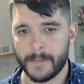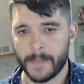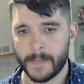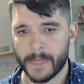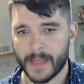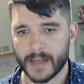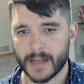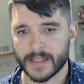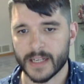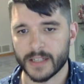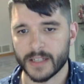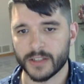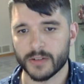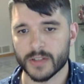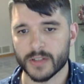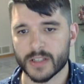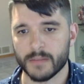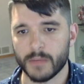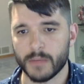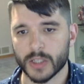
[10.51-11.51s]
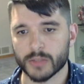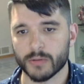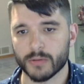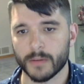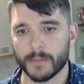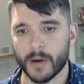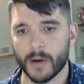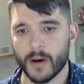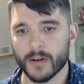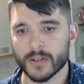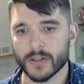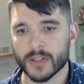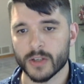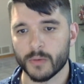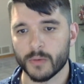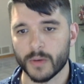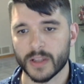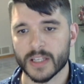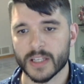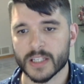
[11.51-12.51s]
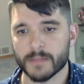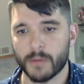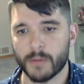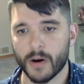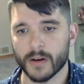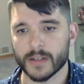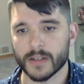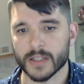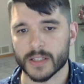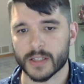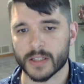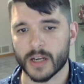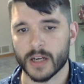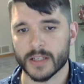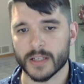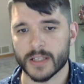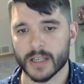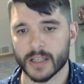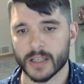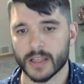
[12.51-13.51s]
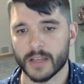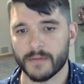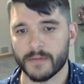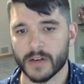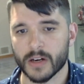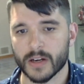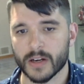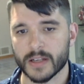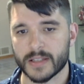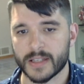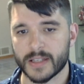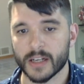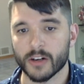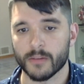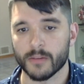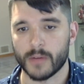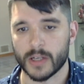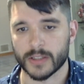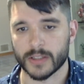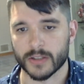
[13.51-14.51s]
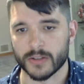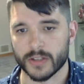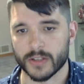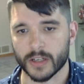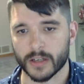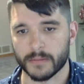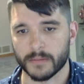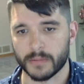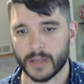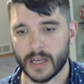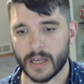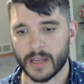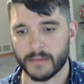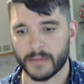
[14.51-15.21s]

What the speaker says: I intend to do this in multiple parts, with this part discussing the various synchro monsters you can play,